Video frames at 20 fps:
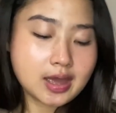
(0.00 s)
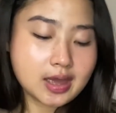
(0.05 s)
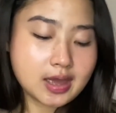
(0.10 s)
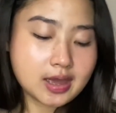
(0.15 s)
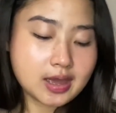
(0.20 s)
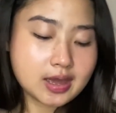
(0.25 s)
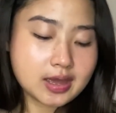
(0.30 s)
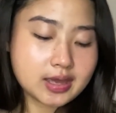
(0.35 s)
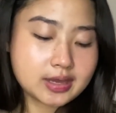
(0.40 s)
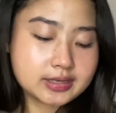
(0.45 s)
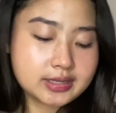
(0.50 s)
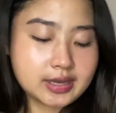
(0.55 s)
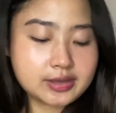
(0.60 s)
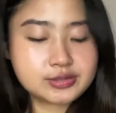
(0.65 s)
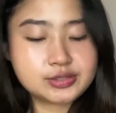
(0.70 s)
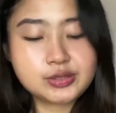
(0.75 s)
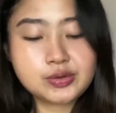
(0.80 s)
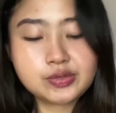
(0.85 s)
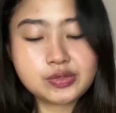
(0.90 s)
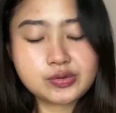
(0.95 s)
And
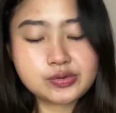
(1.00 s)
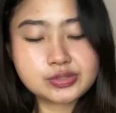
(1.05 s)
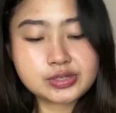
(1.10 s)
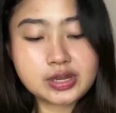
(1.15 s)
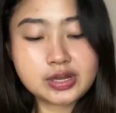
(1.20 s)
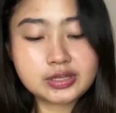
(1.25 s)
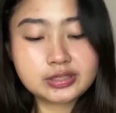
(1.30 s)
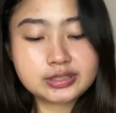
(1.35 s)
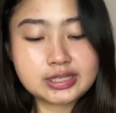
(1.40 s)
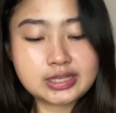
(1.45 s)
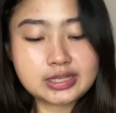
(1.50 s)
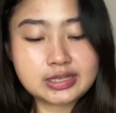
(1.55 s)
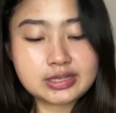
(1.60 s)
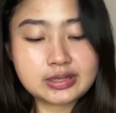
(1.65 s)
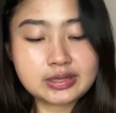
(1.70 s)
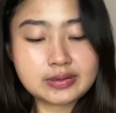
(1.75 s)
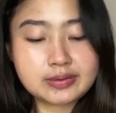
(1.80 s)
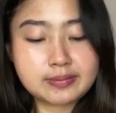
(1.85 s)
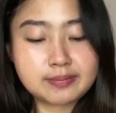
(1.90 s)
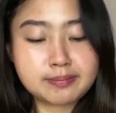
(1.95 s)
yeah, so those are
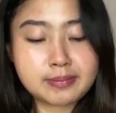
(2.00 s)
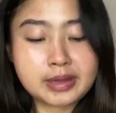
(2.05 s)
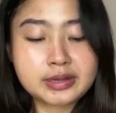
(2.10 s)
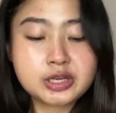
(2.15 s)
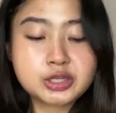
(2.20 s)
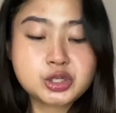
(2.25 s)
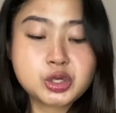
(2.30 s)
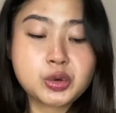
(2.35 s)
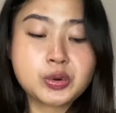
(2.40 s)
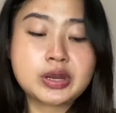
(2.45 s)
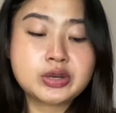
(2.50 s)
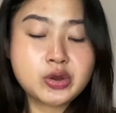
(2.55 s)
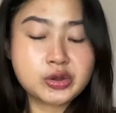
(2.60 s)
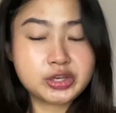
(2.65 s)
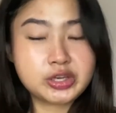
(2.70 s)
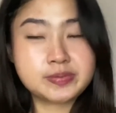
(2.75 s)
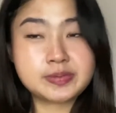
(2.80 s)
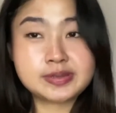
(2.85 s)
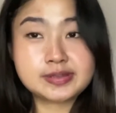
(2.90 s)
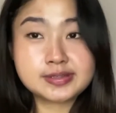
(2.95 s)
the mandatory
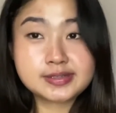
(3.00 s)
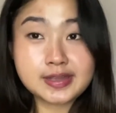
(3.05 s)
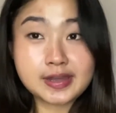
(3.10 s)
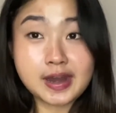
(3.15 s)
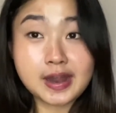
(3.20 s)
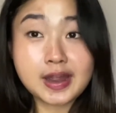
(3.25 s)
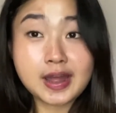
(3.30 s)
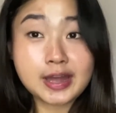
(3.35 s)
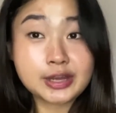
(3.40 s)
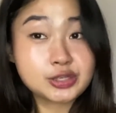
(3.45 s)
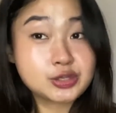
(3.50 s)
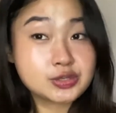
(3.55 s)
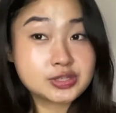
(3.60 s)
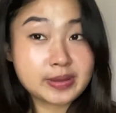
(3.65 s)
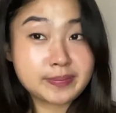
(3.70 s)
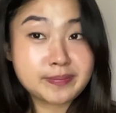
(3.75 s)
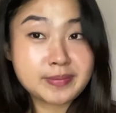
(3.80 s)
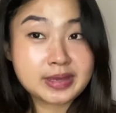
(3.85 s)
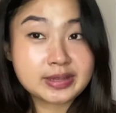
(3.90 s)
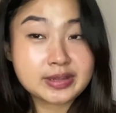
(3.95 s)
documents that I had to
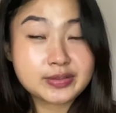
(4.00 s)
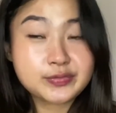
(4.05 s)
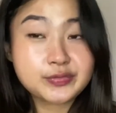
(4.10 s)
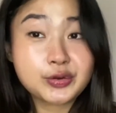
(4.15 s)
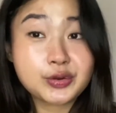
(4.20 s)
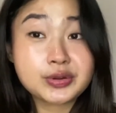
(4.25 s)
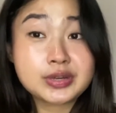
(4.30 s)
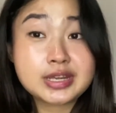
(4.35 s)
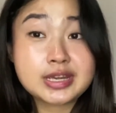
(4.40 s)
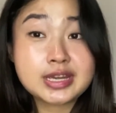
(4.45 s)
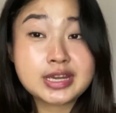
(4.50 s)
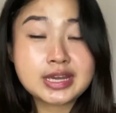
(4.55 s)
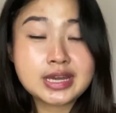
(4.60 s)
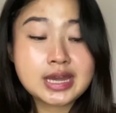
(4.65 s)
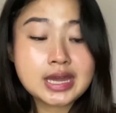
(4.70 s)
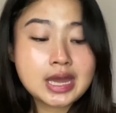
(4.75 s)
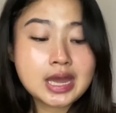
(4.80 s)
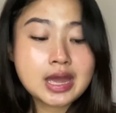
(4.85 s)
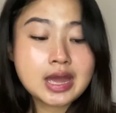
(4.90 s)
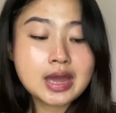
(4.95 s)
submit for
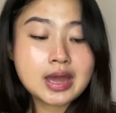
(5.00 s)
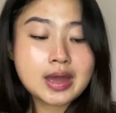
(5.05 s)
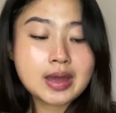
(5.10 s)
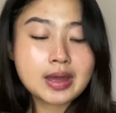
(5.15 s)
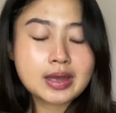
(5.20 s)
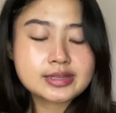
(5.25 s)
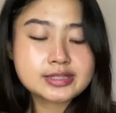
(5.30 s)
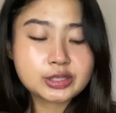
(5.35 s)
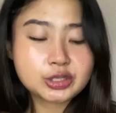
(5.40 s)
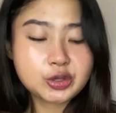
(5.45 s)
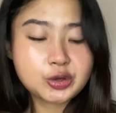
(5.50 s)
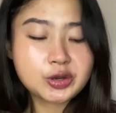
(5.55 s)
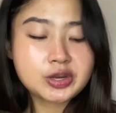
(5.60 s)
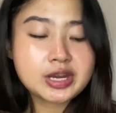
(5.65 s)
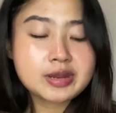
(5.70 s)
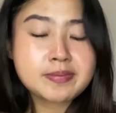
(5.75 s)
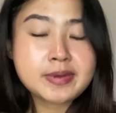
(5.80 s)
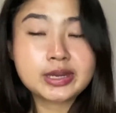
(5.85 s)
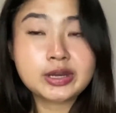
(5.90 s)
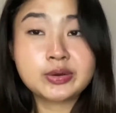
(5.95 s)
the
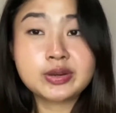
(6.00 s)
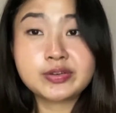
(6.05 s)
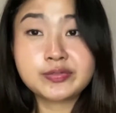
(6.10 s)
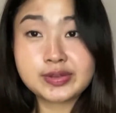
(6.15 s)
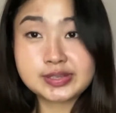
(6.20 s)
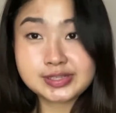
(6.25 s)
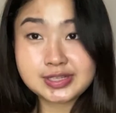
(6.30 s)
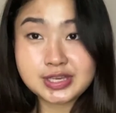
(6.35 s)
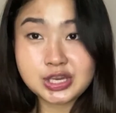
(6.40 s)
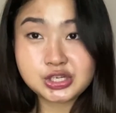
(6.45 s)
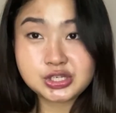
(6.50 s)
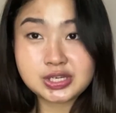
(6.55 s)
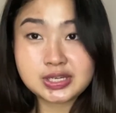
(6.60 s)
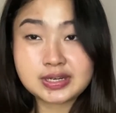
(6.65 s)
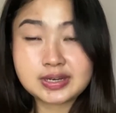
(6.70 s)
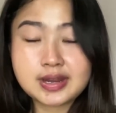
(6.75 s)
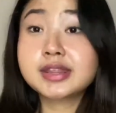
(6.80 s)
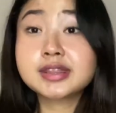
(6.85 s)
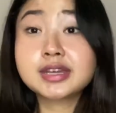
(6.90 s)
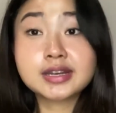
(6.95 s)
security background
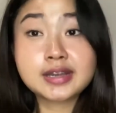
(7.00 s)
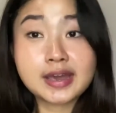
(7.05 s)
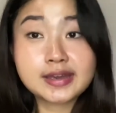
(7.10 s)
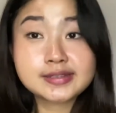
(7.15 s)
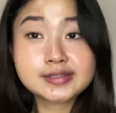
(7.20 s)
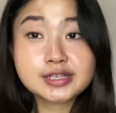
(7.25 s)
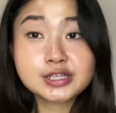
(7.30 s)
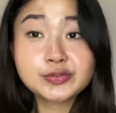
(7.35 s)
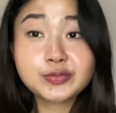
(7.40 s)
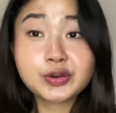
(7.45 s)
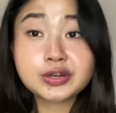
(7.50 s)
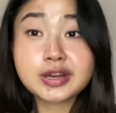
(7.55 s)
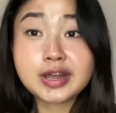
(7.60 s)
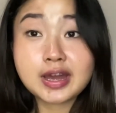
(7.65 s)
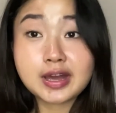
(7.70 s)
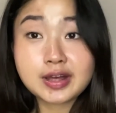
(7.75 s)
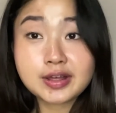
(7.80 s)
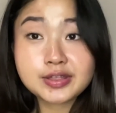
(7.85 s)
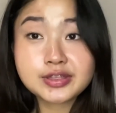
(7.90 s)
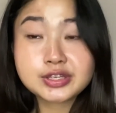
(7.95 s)
investigation. The next is for the
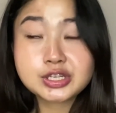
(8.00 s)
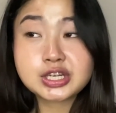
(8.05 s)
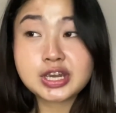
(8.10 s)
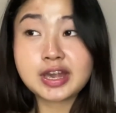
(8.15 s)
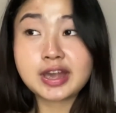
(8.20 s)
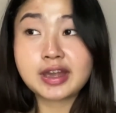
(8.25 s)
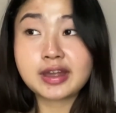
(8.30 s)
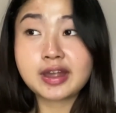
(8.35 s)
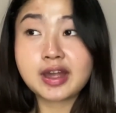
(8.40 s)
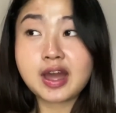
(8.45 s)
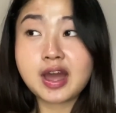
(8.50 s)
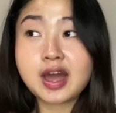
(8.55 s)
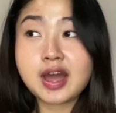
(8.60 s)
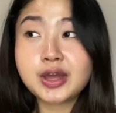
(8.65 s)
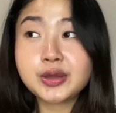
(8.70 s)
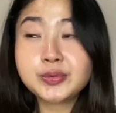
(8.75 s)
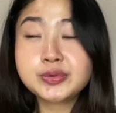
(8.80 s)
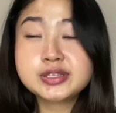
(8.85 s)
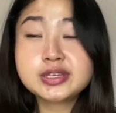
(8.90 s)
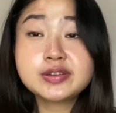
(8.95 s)
health check.
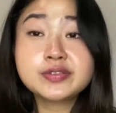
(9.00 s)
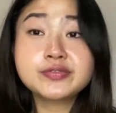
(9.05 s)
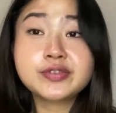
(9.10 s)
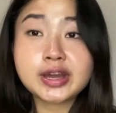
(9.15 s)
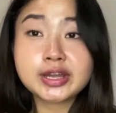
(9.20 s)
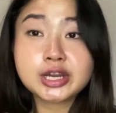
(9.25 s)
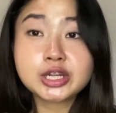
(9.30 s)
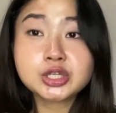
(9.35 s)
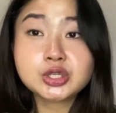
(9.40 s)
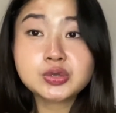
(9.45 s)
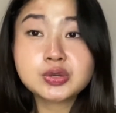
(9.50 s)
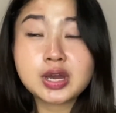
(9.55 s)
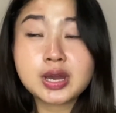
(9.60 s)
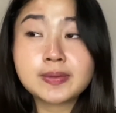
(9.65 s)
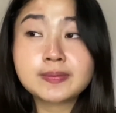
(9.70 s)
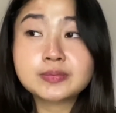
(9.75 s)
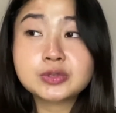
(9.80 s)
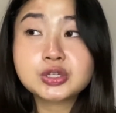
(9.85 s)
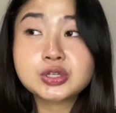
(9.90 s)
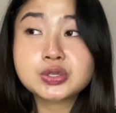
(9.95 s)
I was invited to
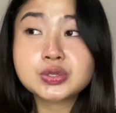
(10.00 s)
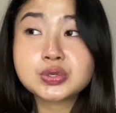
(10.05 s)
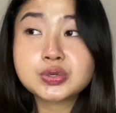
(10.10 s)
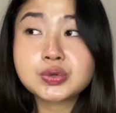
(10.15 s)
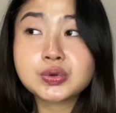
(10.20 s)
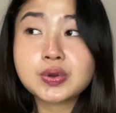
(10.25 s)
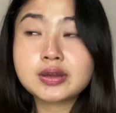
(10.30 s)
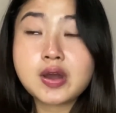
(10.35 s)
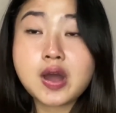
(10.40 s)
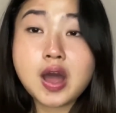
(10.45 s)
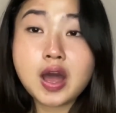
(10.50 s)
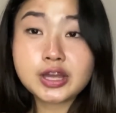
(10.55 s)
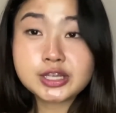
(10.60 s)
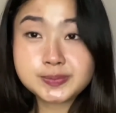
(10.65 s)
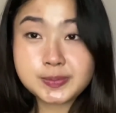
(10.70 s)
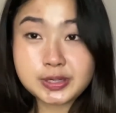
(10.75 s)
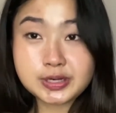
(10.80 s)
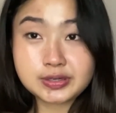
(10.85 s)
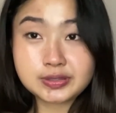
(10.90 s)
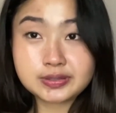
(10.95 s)
come to
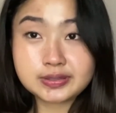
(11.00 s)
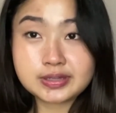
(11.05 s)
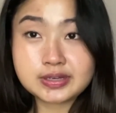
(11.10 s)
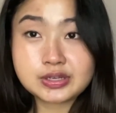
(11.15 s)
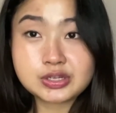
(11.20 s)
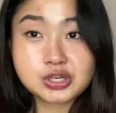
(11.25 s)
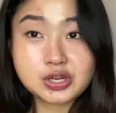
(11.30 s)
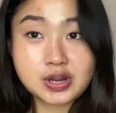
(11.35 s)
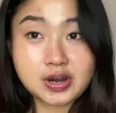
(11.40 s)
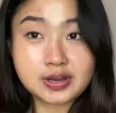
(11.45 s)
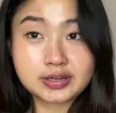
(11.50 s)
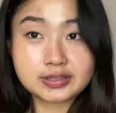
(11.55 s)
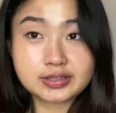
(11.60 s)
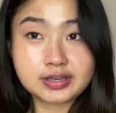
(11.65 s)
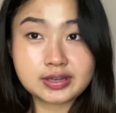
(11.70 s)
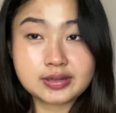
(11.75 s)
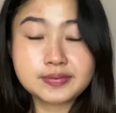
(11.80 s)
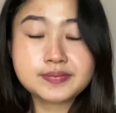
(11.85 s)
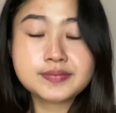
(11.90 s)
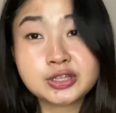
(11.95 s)
hospital in
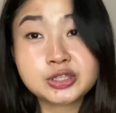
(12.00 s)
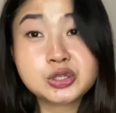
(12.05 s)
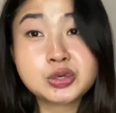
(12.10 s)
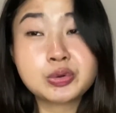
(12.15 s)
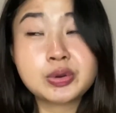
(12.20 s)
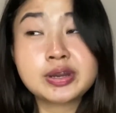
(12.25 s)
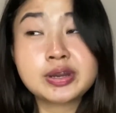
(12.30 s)
Jakarta to run